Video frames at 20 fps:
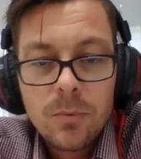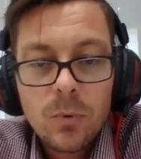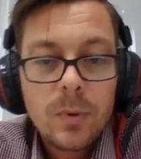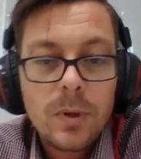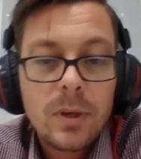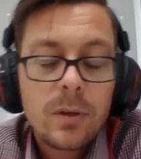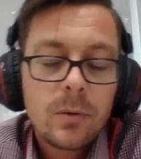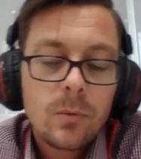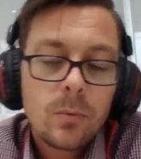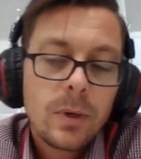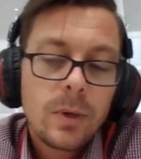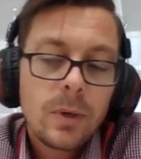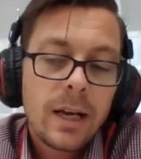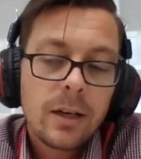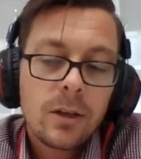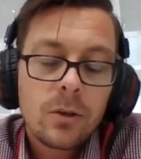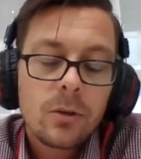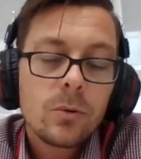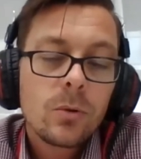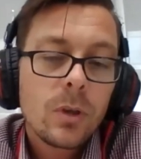but we
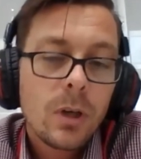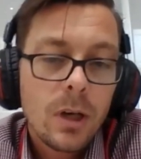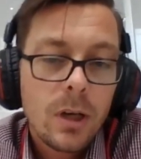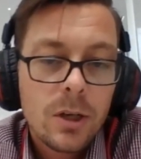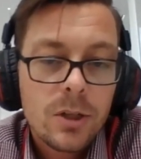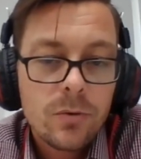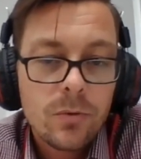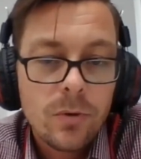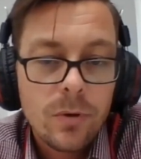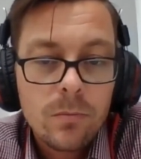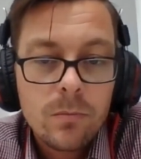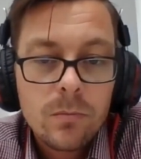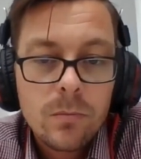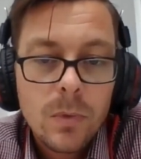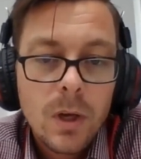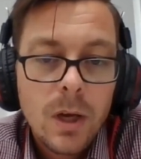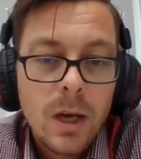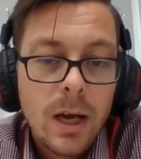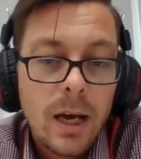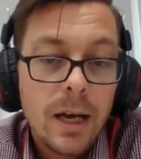had Google Classroom,
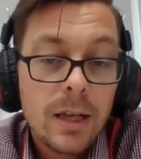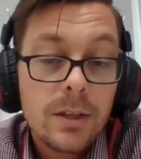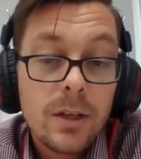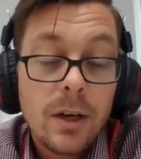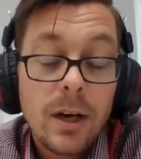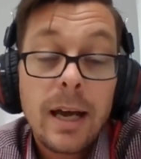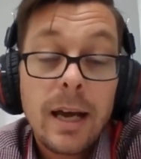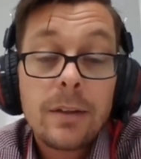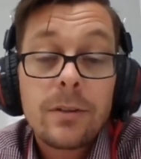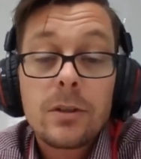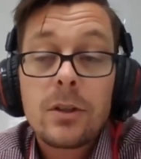and I